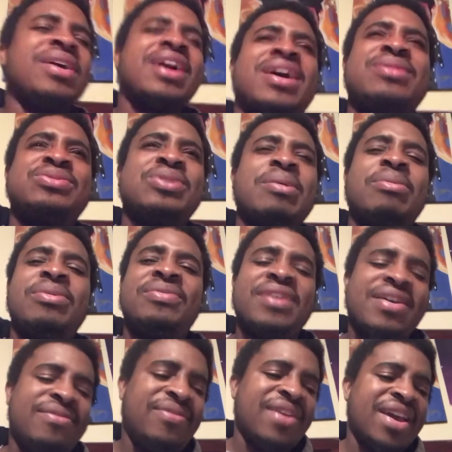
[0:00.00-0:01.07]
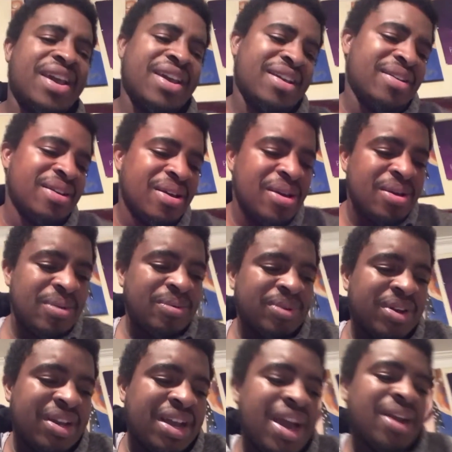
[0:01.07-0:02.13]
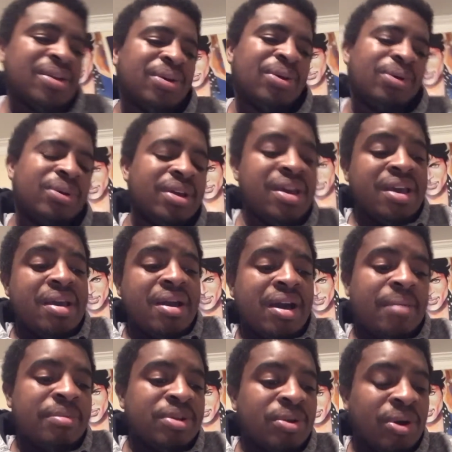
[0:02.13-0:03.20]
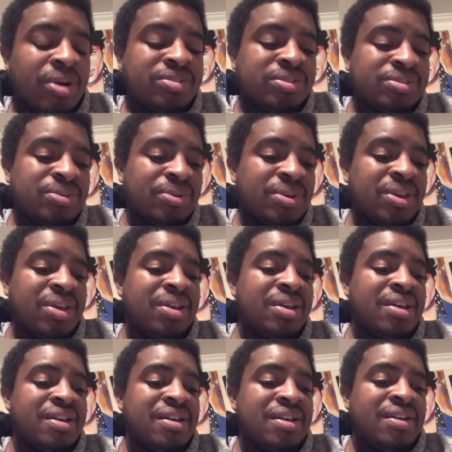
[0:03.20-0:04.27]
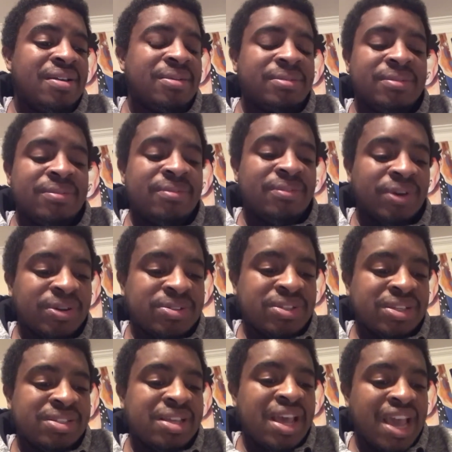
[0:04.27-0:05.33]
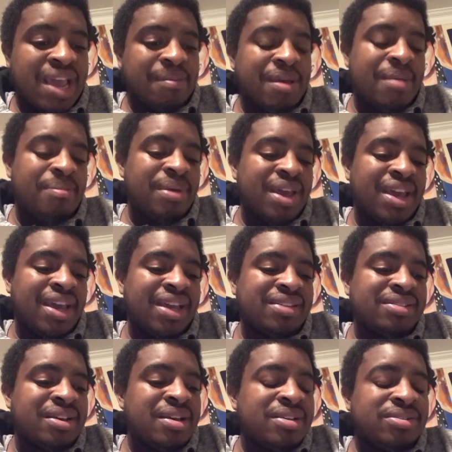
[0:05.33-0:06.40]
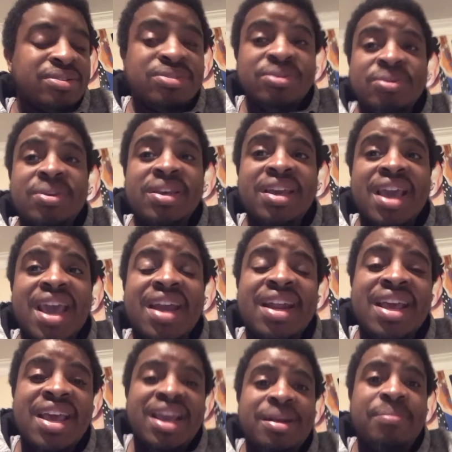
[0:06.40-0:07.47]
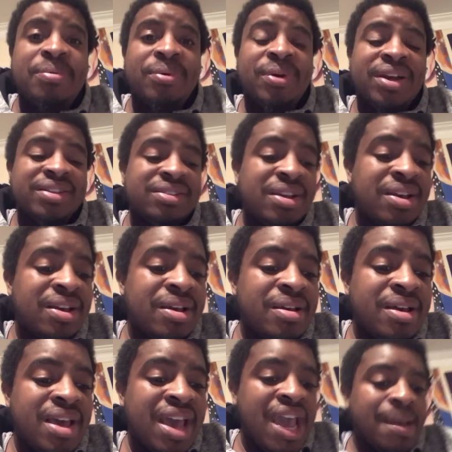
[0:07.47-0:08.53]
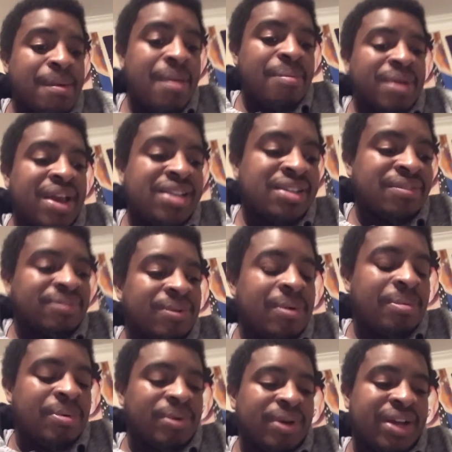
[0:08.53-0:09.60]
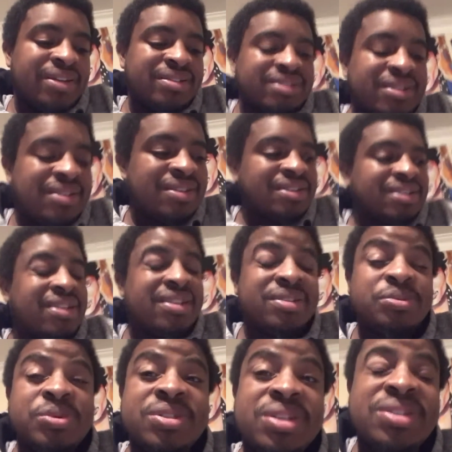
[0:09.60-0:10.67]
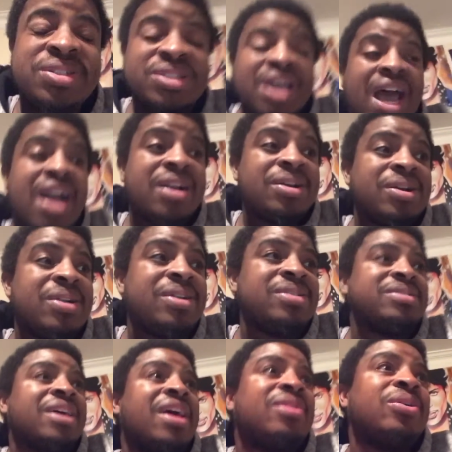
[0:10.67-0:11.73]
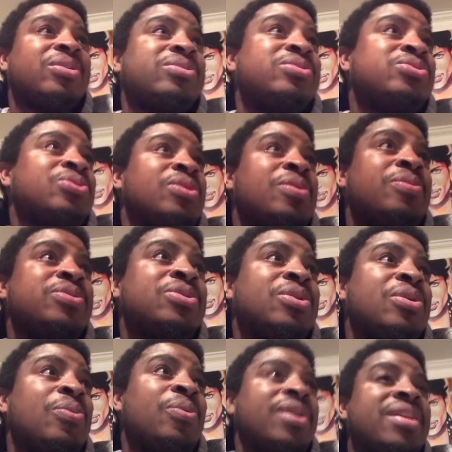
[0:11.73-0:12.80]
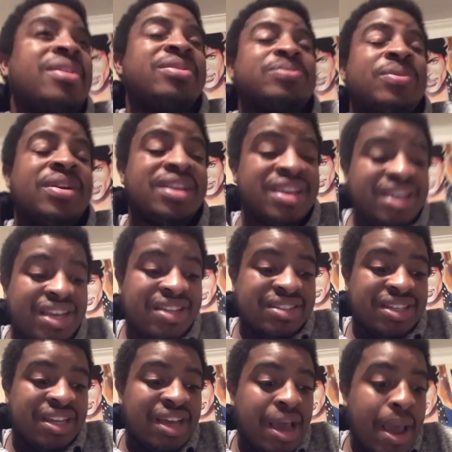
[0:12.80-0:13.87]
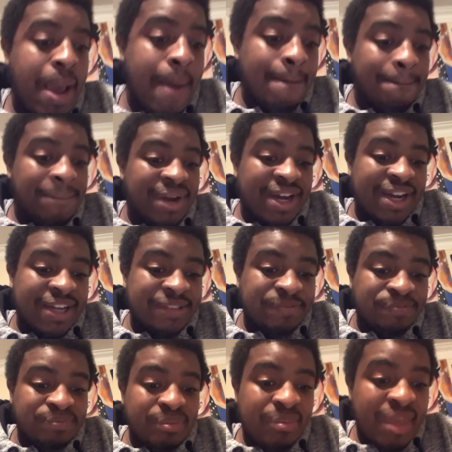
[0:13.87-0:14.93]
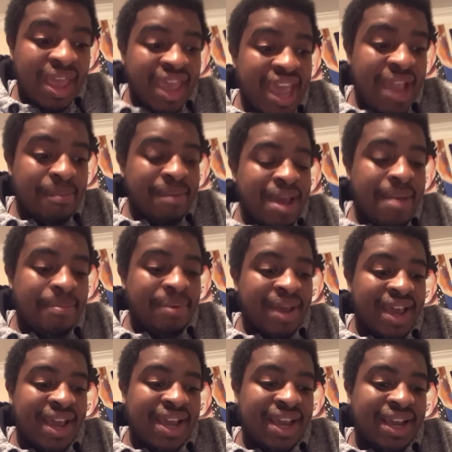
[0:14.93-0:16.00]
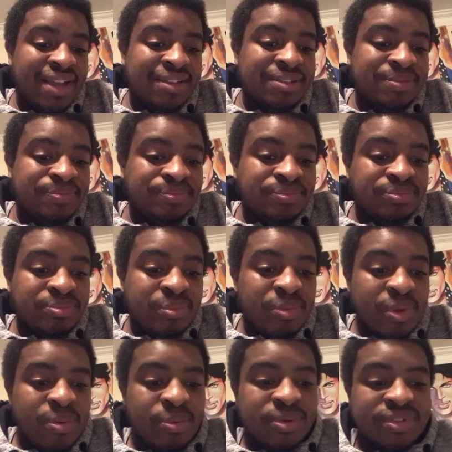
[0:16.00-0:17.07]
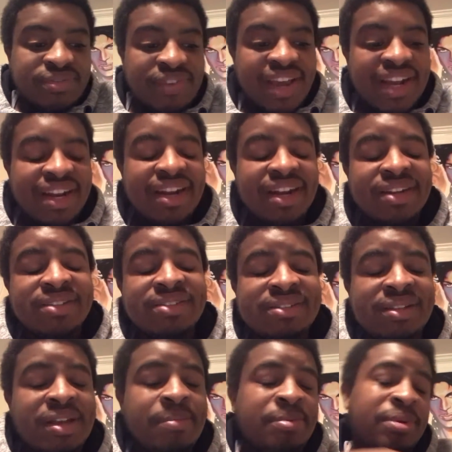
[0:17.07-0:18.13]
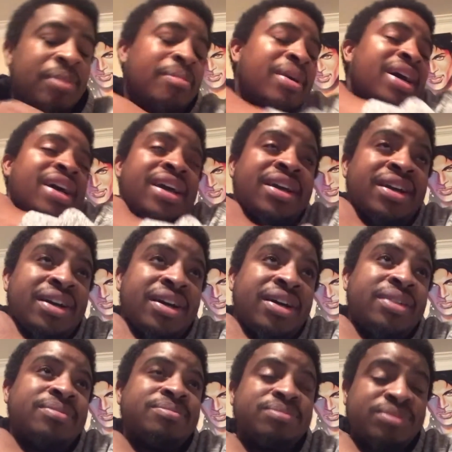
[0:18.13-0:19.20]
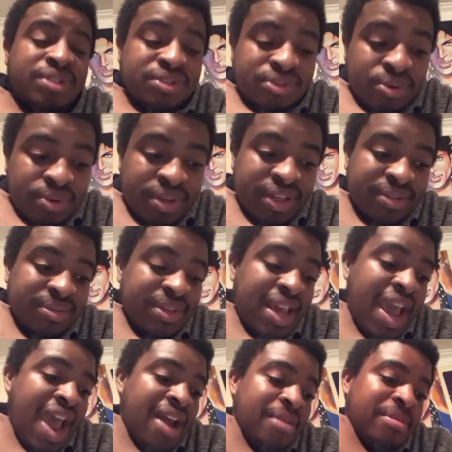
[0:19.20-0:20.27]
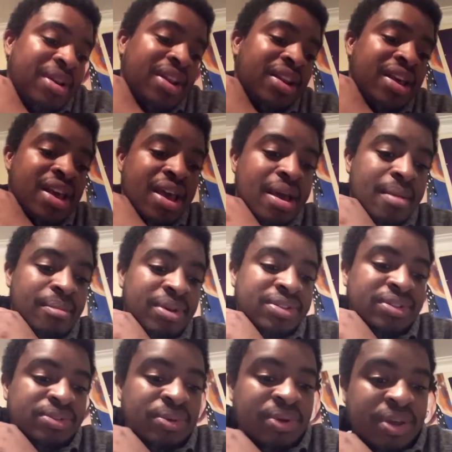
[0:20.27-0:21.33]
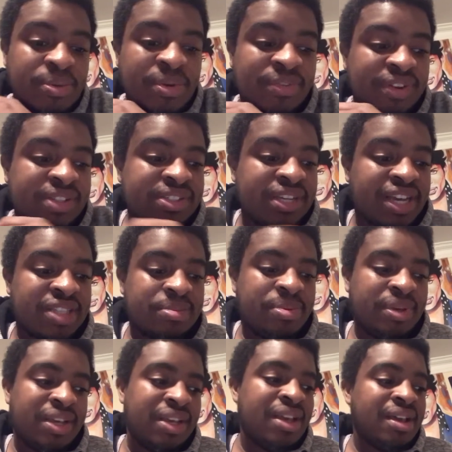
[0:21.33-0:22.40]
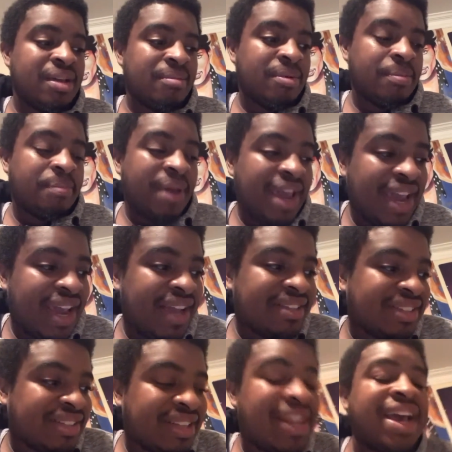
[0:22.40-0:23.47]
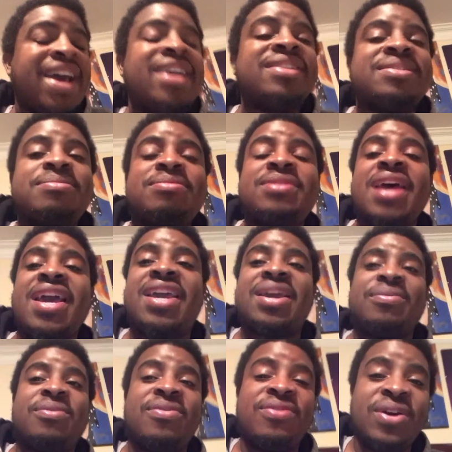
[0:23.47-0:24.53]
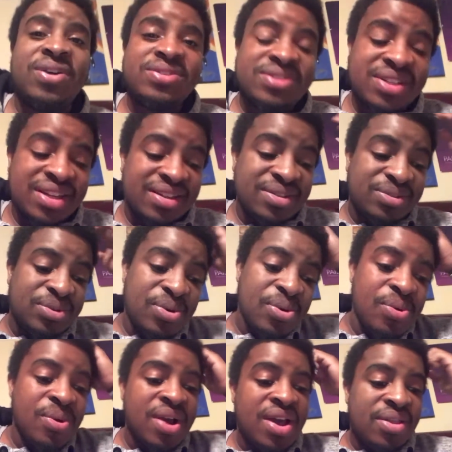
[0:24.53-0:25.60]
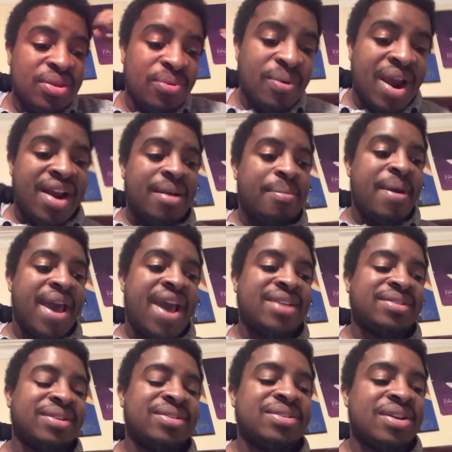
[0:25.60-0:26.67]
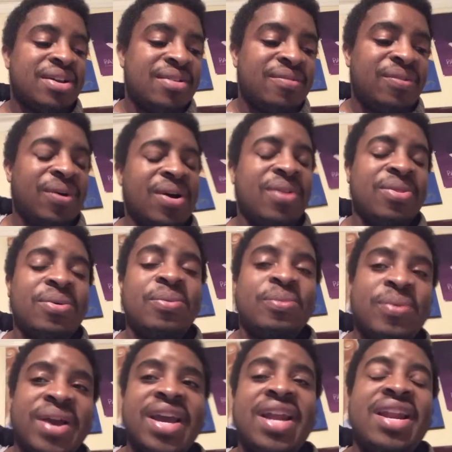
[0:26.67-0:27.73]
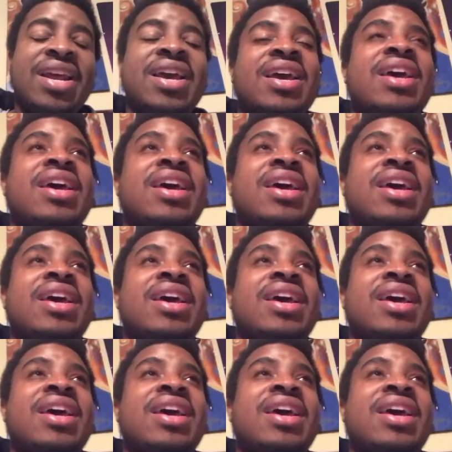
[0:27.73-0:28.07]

have gotten in trouble if that fan would have got hurt. Minoru Suzuki versus Hangman Page. Suzuki at 8 points. Hangman Page at 4 points. This was a shocker because I thought Suzuki was going to win this one easy. But Hangman Page was fading in a sleeper by Suzuki. He had him in it. But Suzuki went for the GSP. But Page at the last second reverses it into the rite of passage for the win.